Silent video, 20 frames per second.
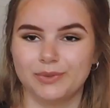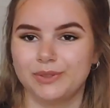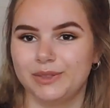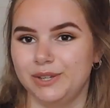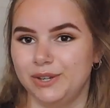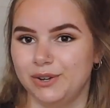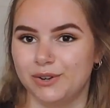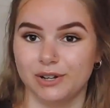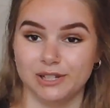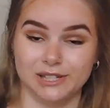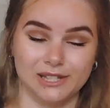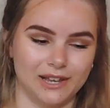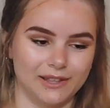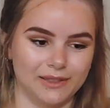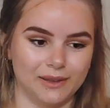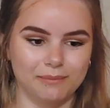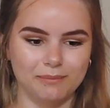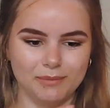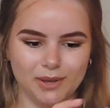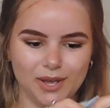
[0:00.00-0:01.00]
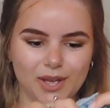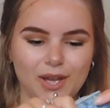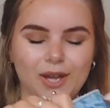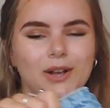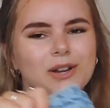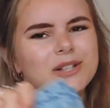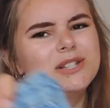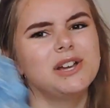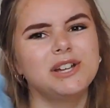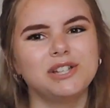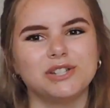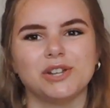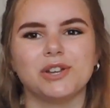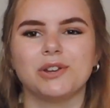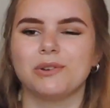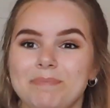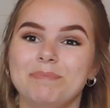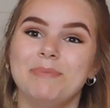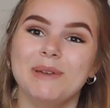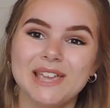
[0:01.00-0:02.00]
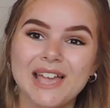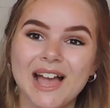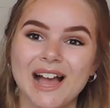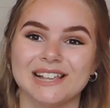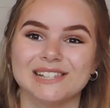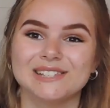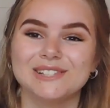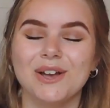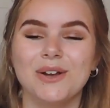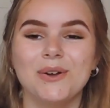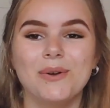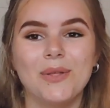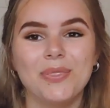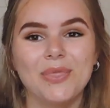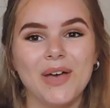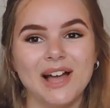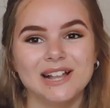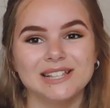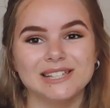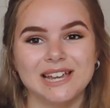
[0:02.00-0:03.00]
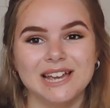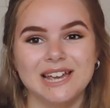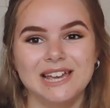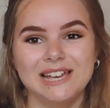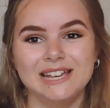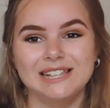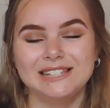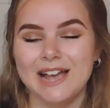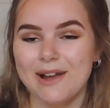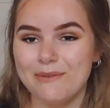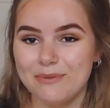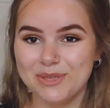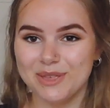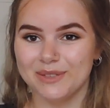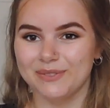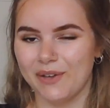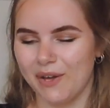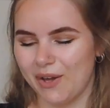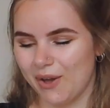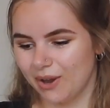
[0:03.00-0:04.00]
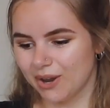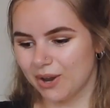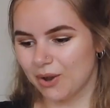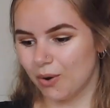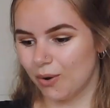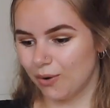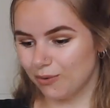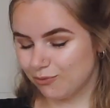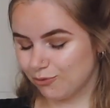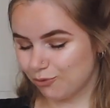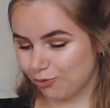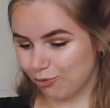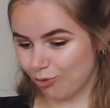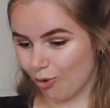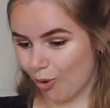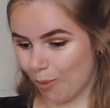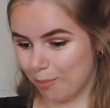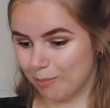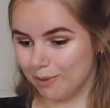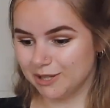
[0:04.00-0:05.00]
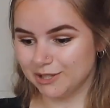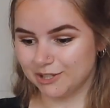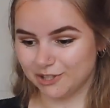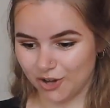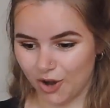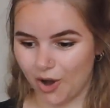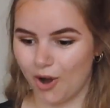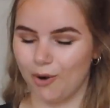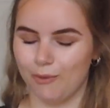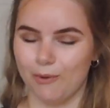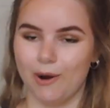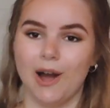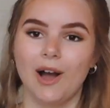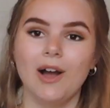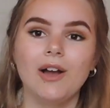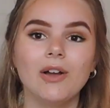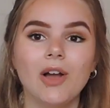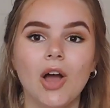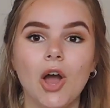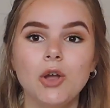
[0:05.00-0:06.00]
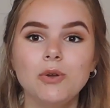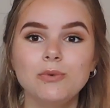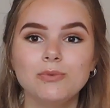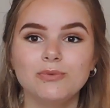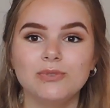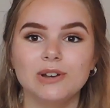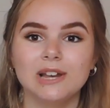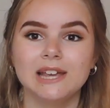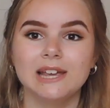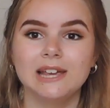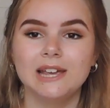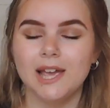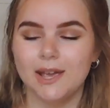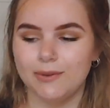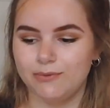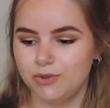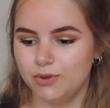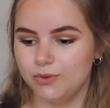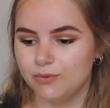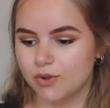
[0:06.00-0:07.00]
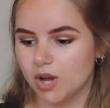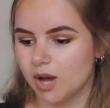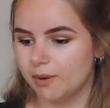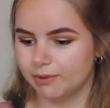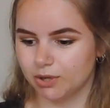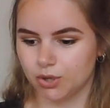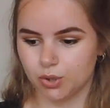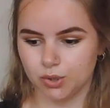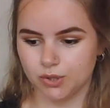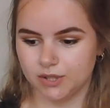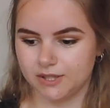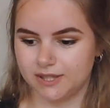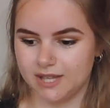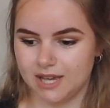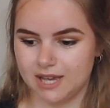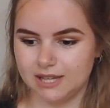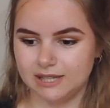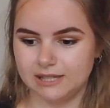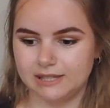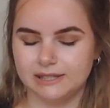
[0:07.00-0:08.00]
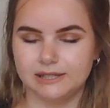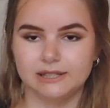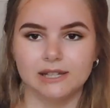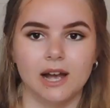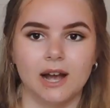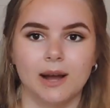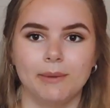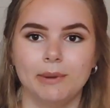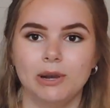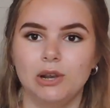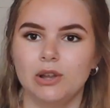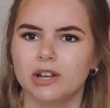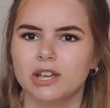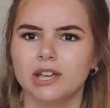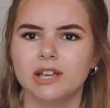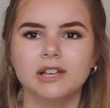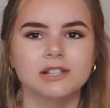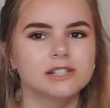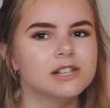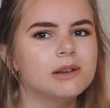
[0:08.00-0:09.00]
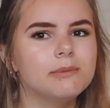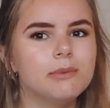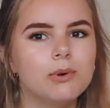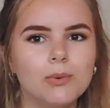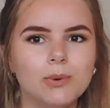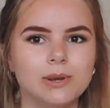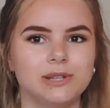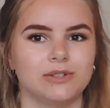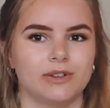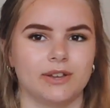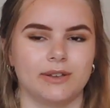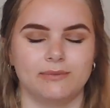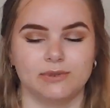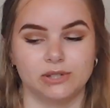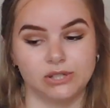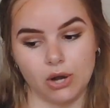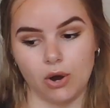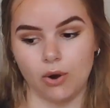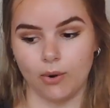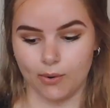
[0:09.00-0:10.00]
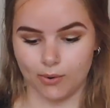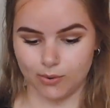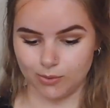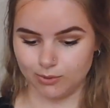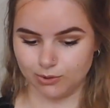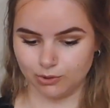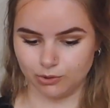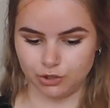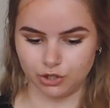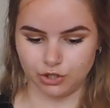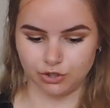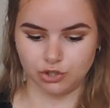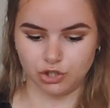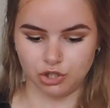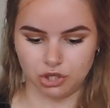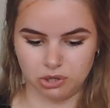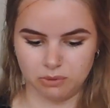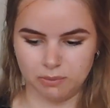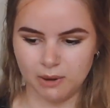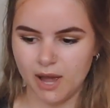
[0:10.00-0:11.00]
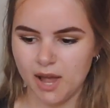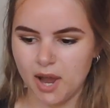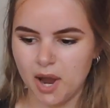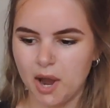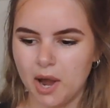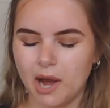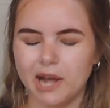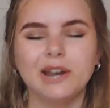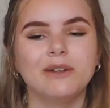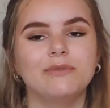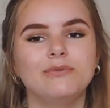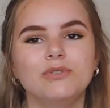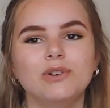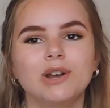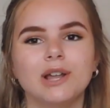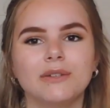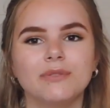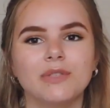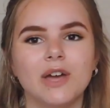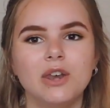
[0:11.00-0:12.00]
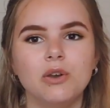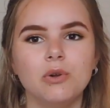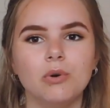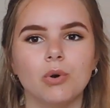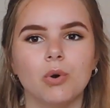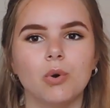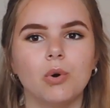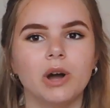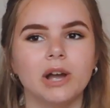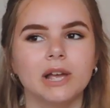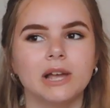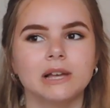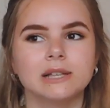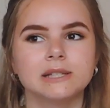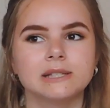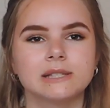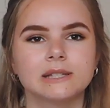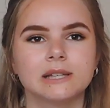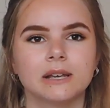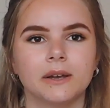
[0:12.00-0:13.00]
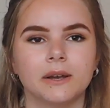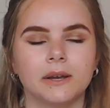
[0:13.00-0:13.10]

you guys like them, because I do. But yeah, so that is everything that I got from Zara. Hopefully if you've come across this looking, because I'm always looking for Zara hauls on YouTube, and I feel like they're not quite as,